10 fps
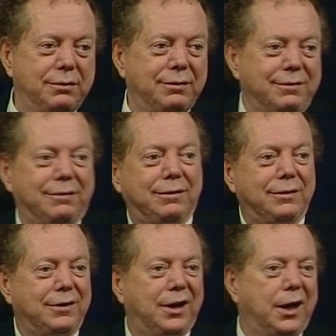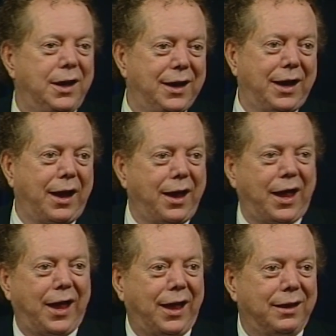
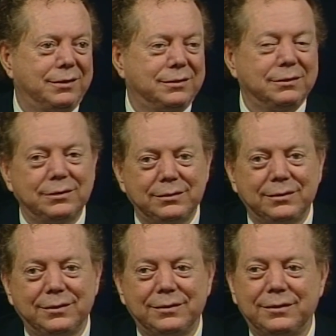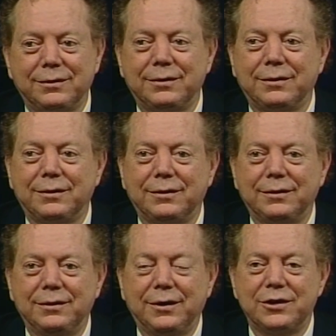ah.
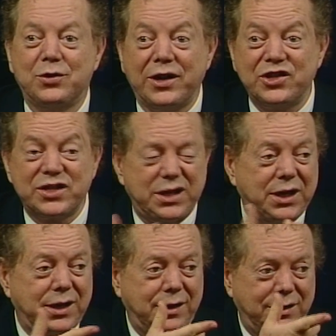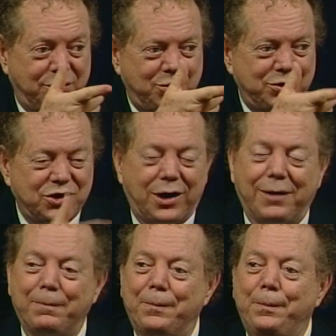So I just did to
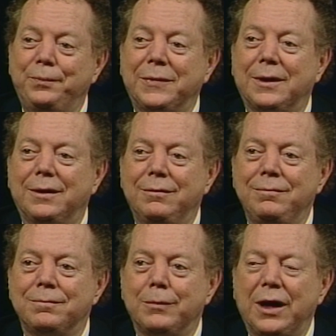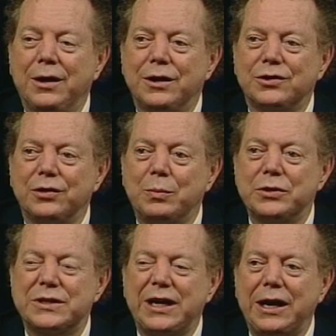John. So
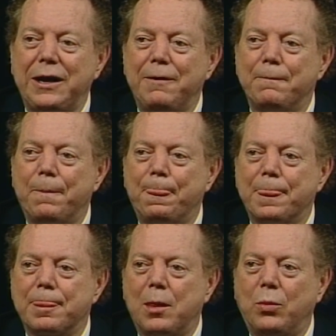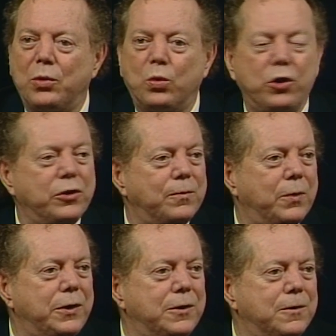I'm going to say one word,
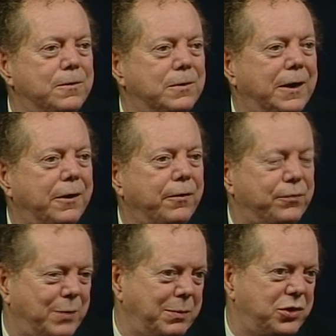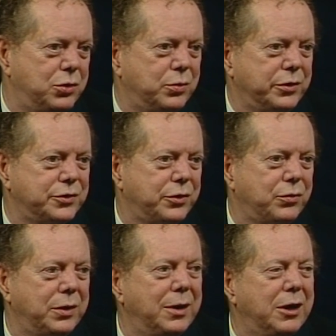and when you, uh, or maybe two words
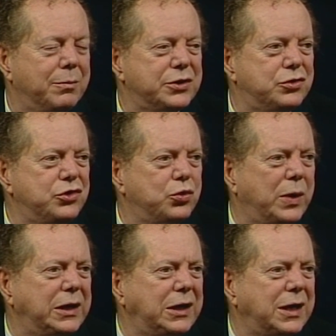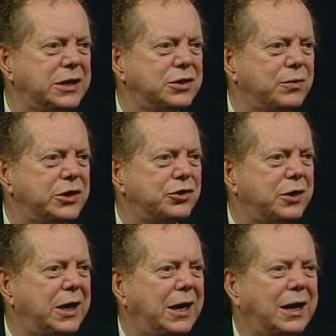or three, but as soon as you recognize it, raise
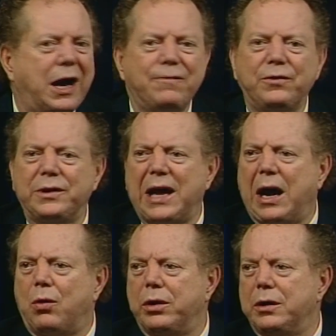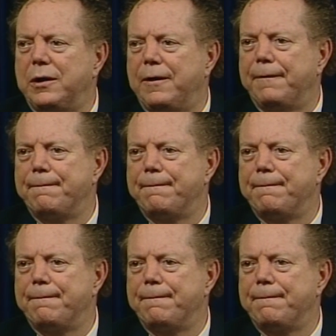your hand. Eiffel Tower.